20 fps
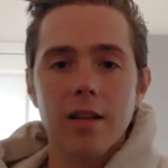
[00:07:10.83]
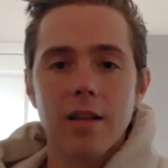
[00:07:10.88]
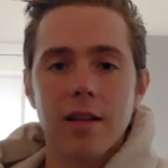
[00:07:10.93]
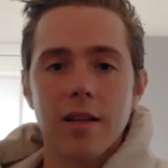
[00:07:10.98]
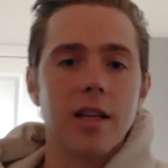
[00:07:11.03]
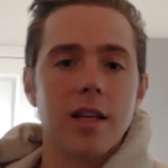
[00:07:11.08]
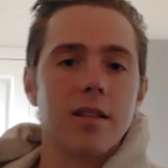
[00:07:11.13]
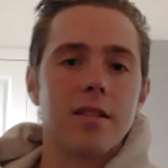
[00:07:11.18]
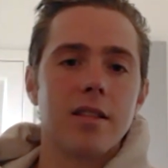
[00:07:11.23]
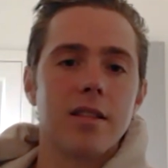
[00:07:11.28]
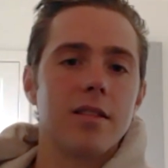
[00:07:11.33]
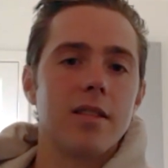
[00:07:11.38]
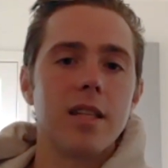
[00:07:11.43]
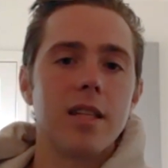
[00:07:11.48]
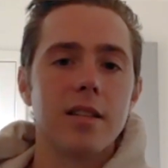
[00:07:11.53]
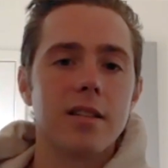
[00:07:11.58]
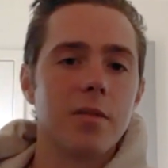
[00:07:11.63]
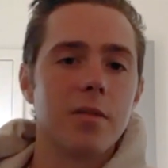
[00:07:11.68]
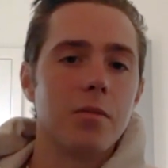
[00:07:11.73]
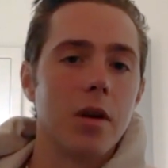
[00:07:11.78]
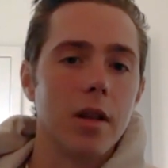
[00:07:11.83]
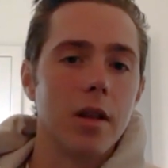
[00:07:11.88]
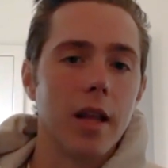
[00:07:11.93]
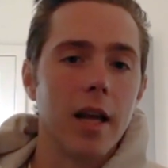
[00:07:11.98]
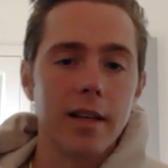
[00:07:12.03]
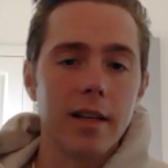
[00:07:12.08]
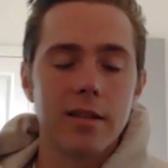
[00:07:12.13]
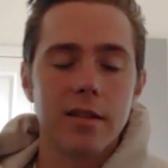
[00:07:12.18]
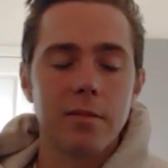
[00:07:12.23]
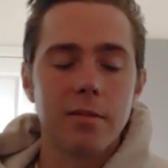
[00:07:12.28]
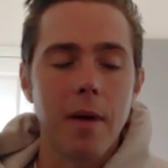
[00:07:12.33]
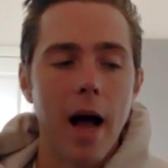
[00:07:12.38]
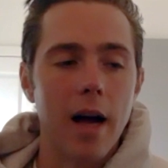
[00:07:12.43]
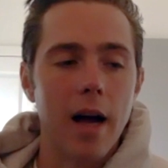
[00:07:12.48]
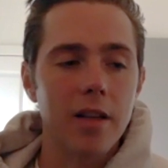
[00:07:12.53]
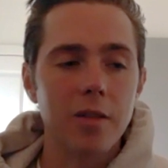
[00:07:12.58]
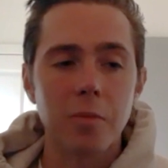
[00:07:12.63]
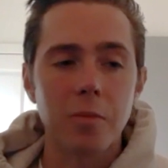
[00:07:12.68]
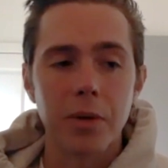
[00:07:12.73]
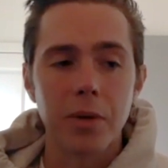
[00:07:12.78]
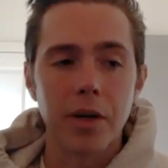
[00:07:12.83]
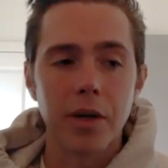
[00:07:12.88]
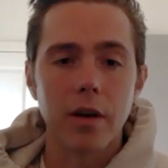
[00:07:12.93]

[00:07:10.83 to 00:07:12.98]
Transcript: than to see someone like smash a beer